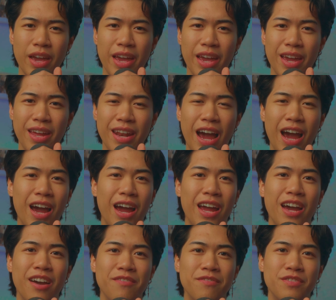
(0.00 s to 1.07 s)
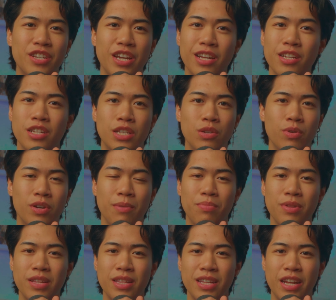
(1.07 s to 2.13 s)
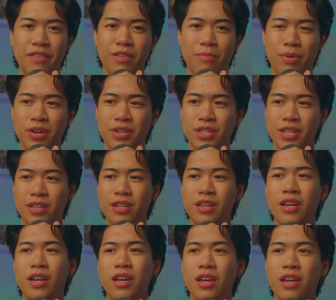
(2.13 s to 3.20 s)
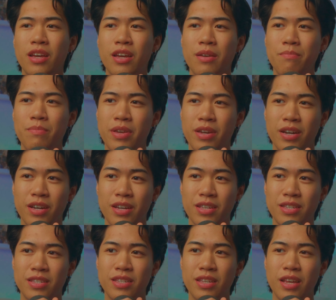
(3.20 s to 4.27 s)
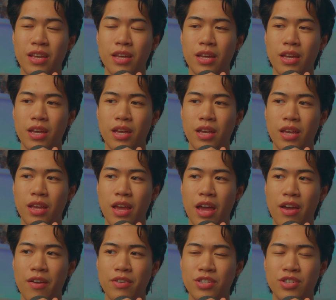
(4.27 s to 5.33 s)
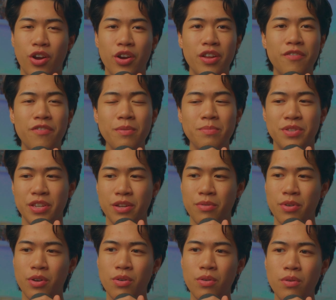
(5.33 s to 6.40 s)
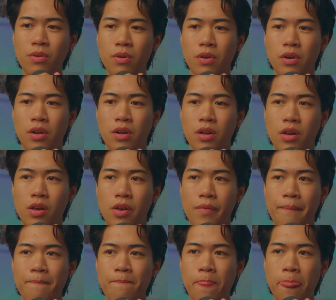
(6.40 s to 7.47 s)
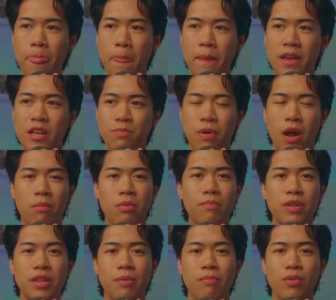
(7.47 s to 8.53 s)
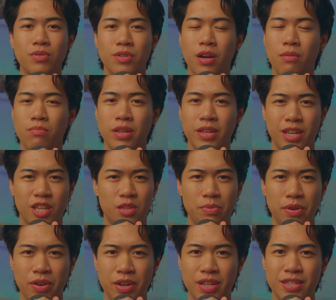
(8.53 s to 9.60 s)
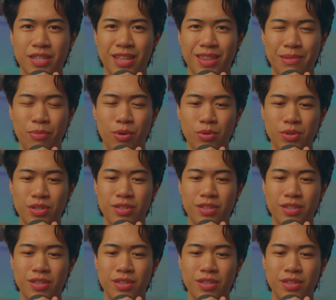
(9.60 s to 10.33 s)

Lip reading: And I have changed into a completely different person, because starting from zero is probably the most humbling experience and one